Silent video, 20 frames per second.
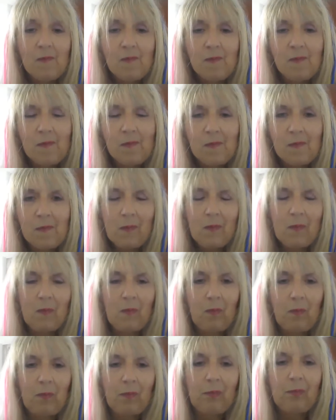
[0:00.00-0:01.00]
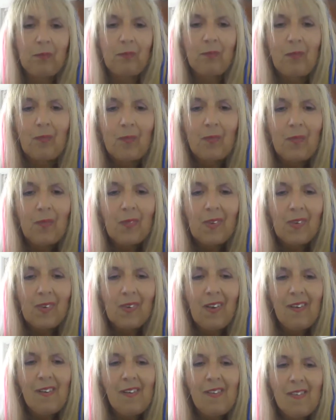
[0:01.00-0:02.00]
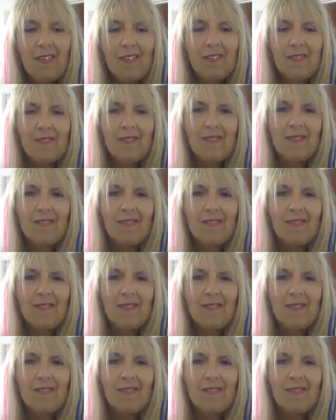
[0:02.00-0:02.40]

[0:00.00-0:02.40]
(no one is talking)